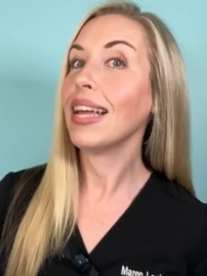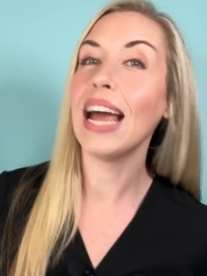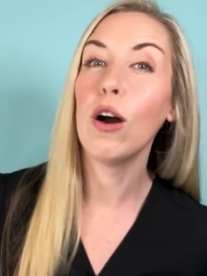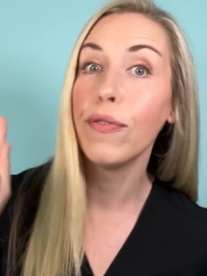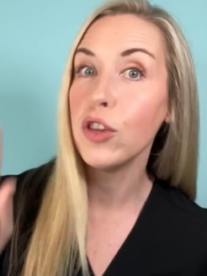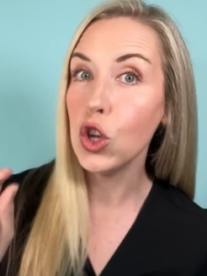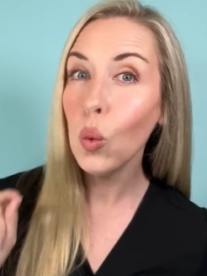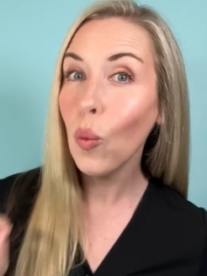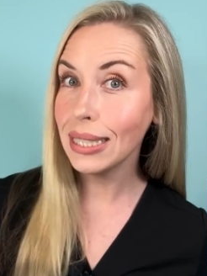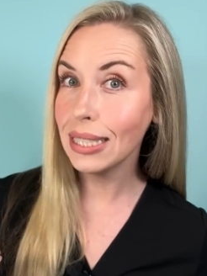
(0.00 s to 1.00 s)
Now, if
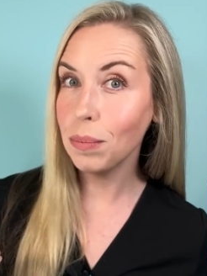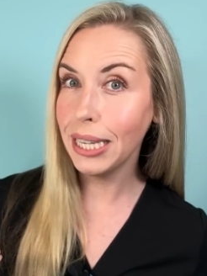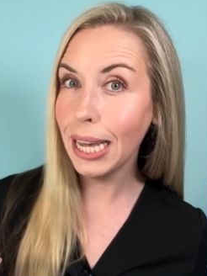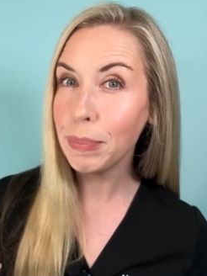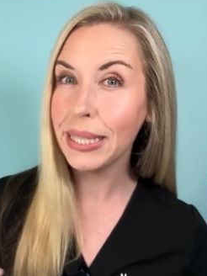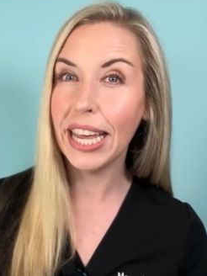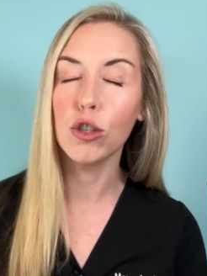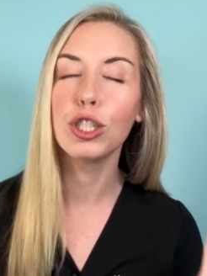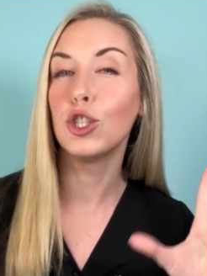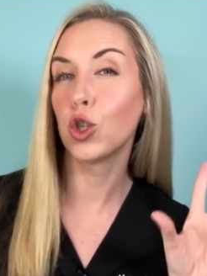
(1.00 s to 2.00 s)
you want some tips
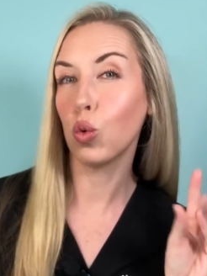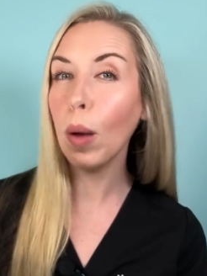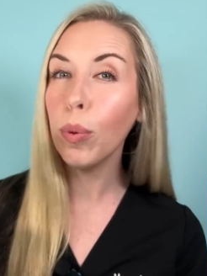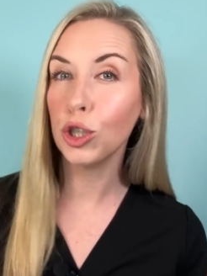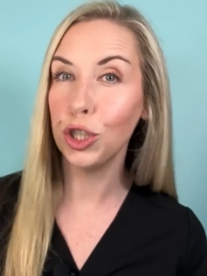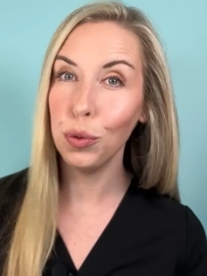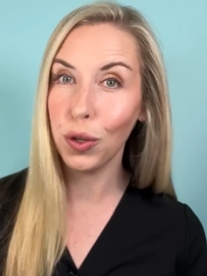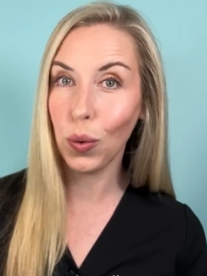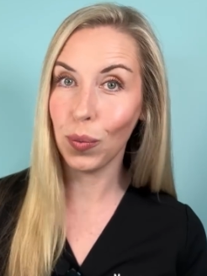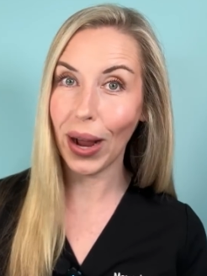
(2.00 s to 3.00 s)
here to
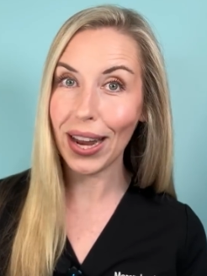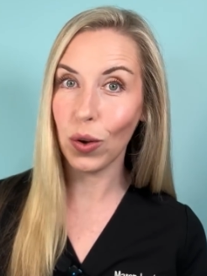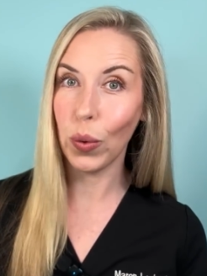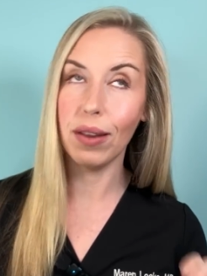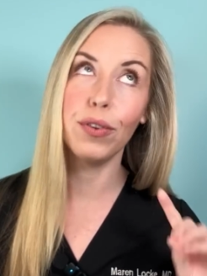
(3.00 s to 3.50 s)
troubleshoot your retinoid,